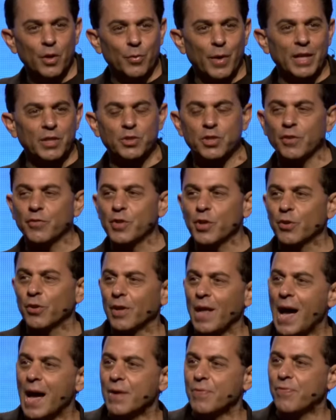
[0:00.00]
The rest of
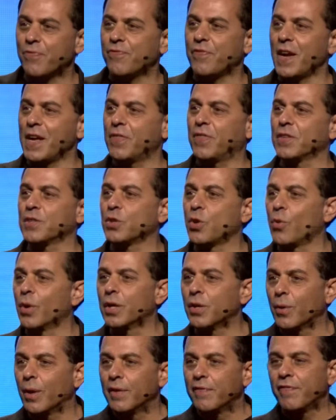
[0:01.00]
your life, faith is
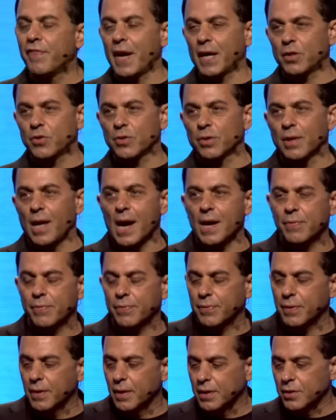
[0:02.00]
going to affect your
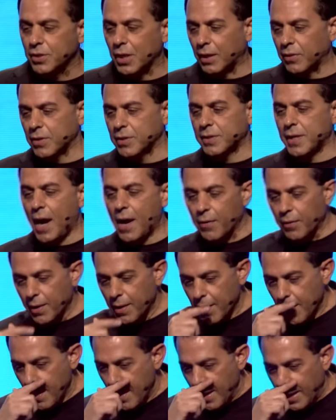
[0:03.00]
life. Check this out.
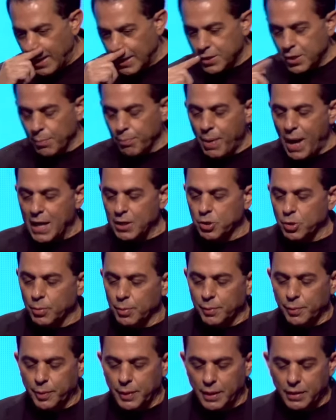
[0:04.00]
It's
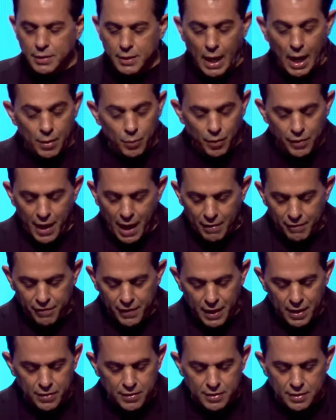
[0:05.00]
impossible to please God without
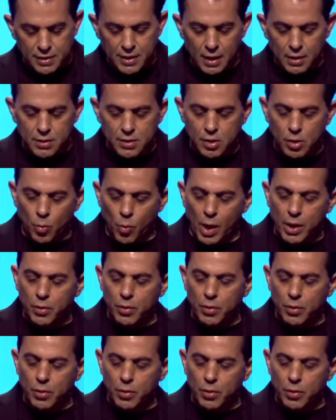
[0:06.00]
faith, since the